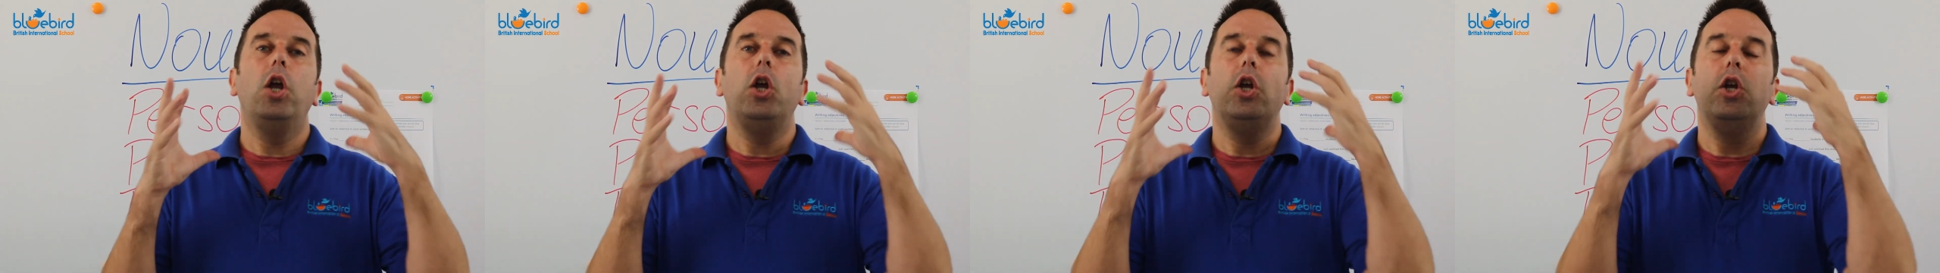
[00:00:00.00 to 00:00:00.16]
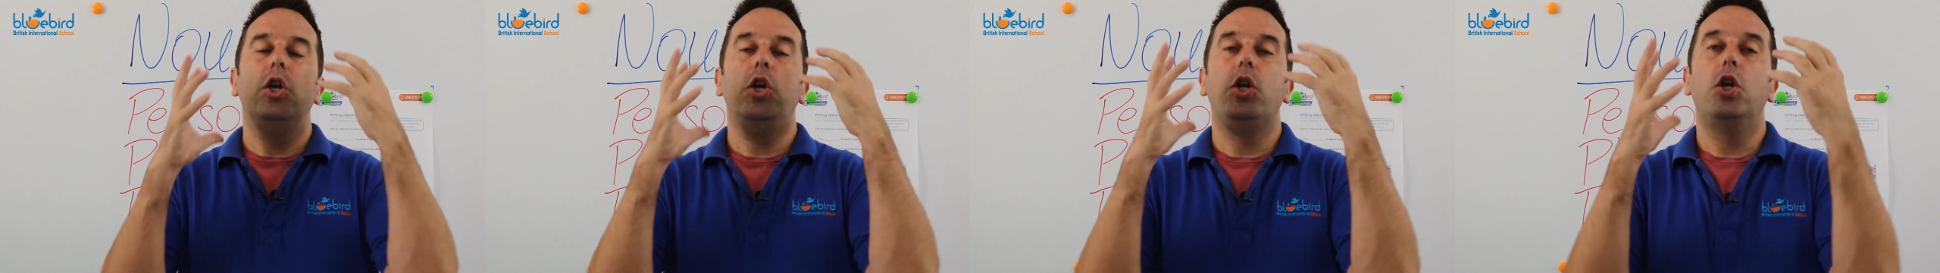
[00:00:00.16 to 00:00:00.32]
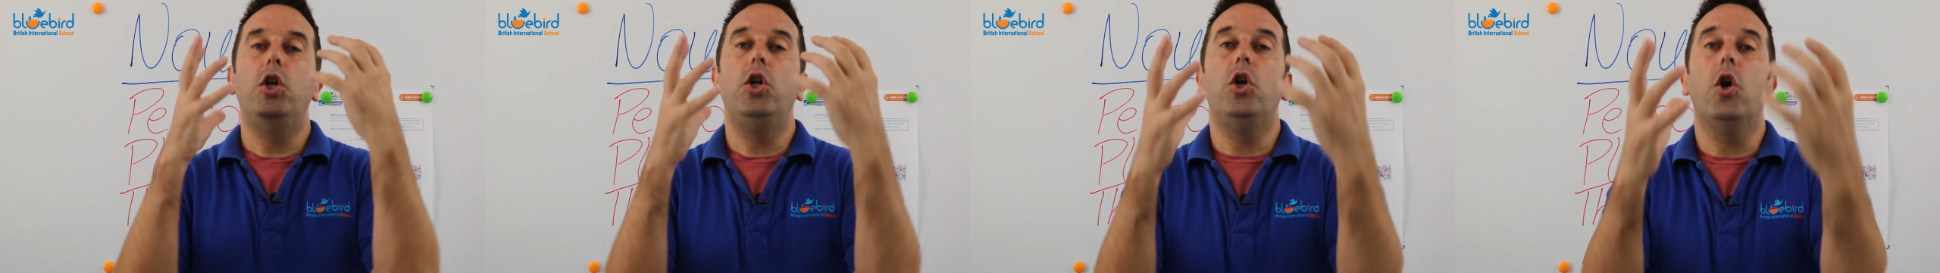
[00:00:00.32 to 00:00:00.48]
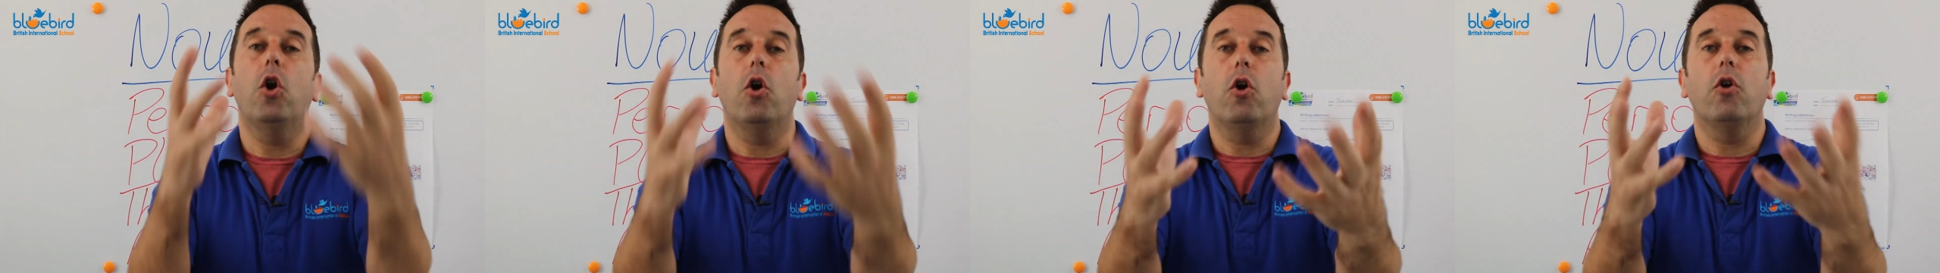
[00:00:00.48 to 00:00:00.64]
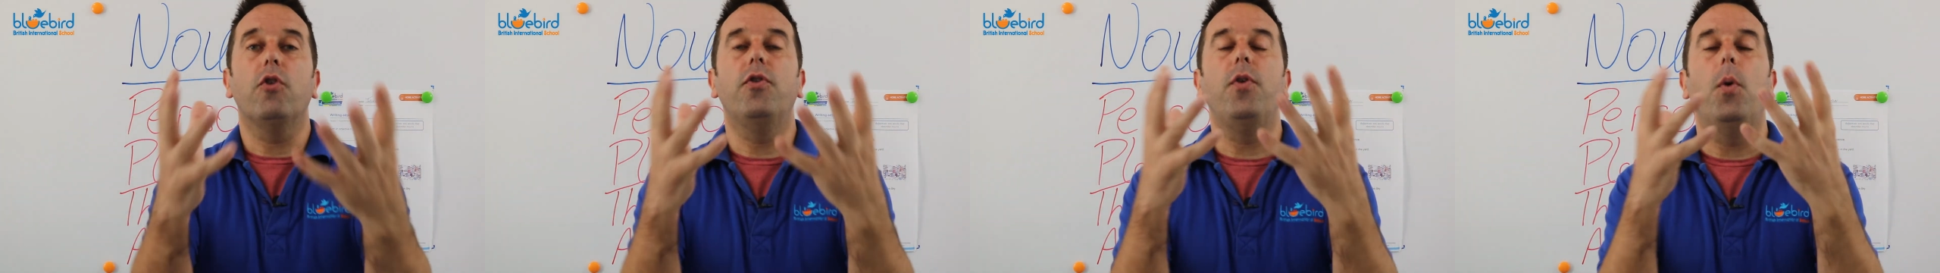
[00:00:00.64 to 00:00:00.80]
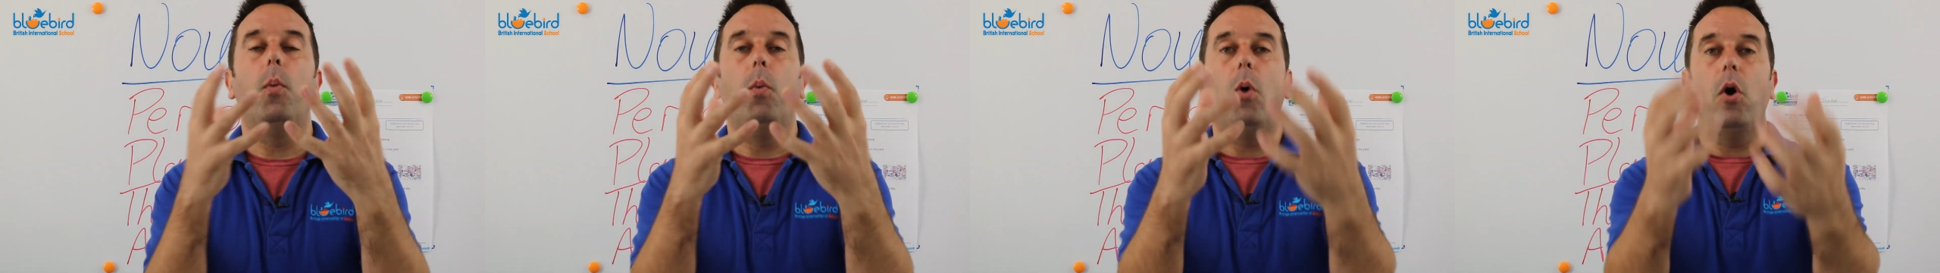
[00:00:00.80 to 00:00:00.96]

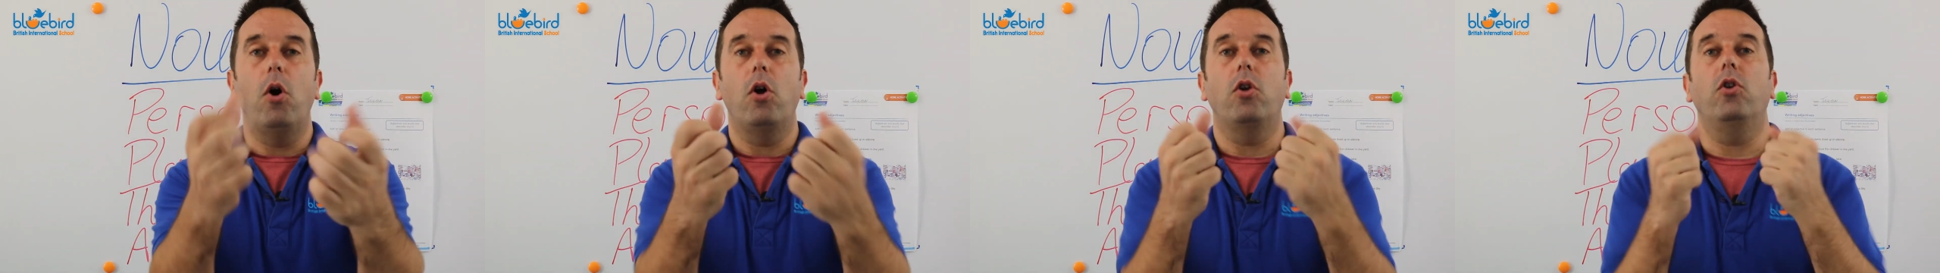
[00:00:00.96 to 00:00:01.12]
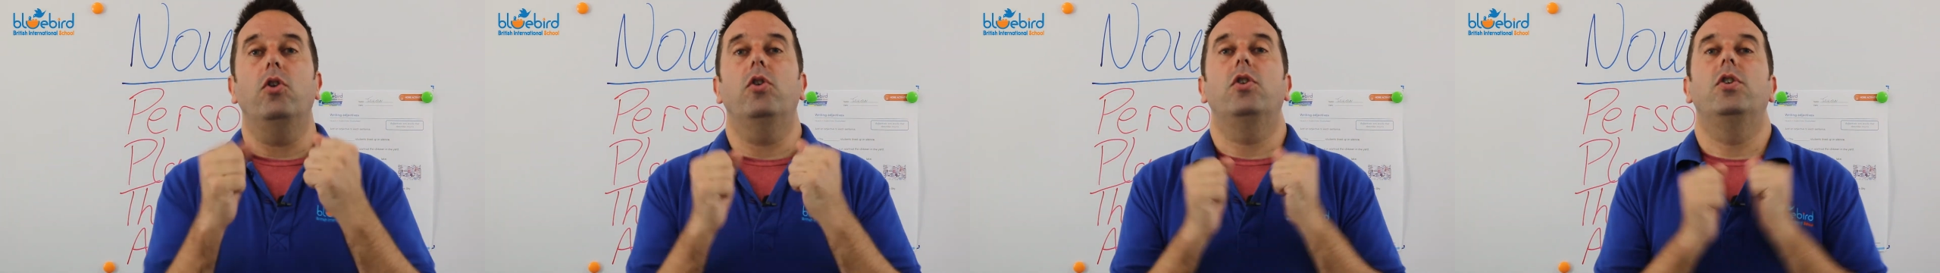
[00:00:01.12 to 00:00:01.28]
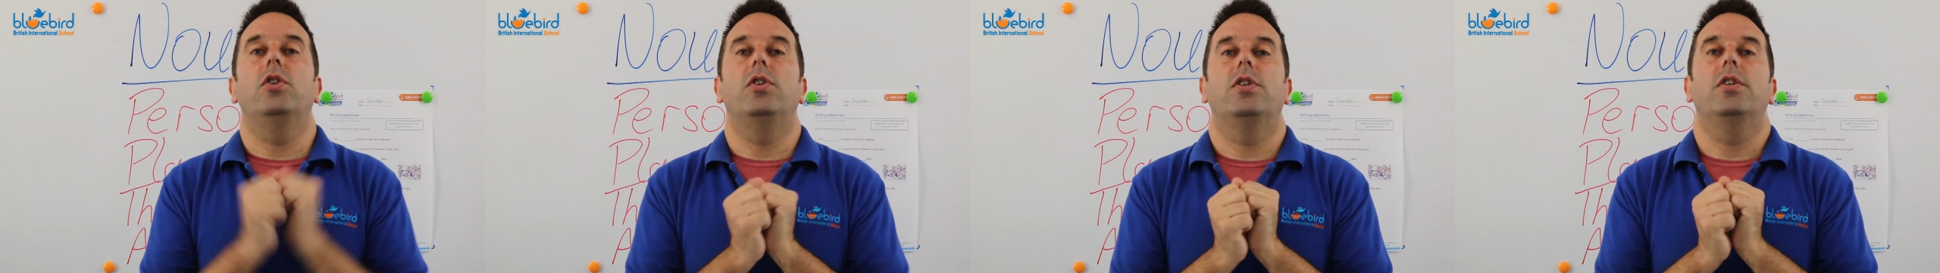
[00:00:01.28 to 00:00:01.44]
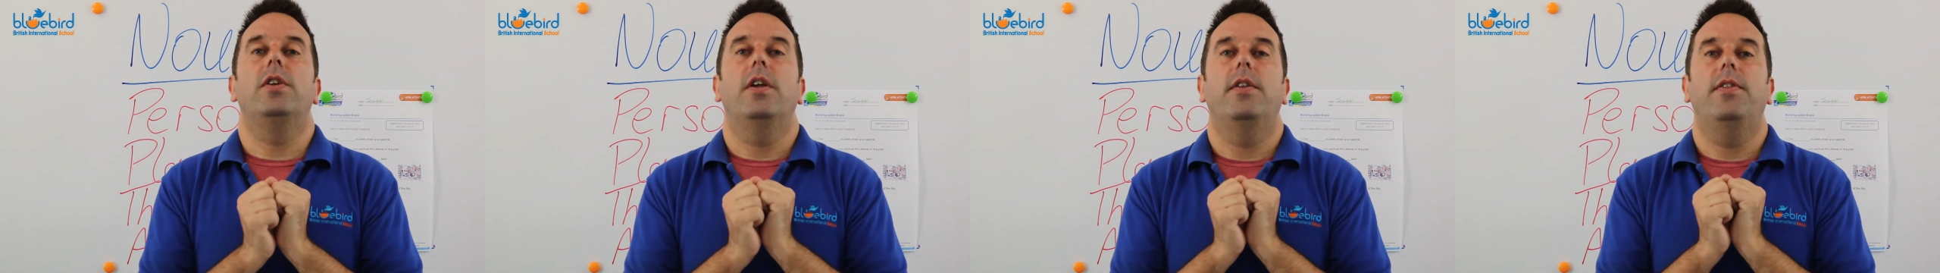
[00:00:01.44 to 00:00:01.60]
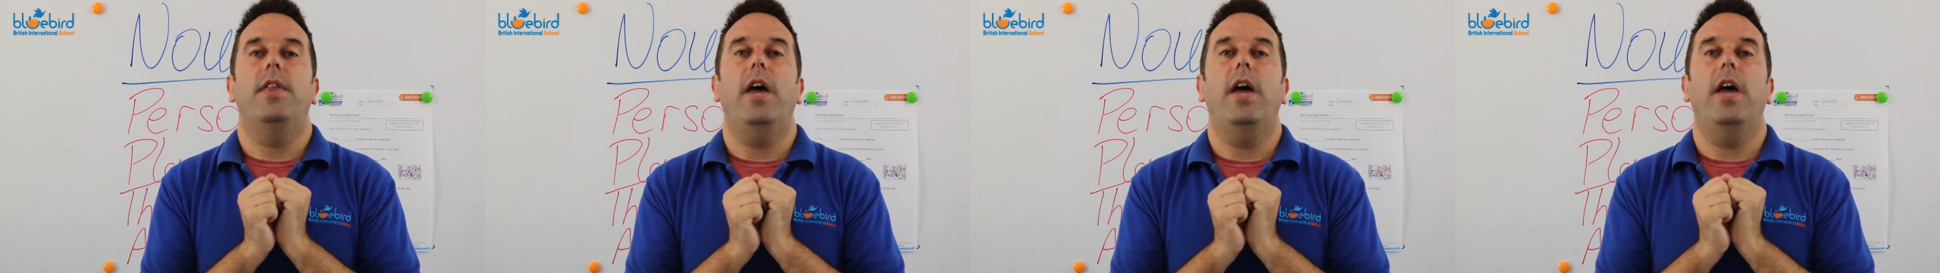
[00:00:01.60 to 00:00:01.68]
you're the ones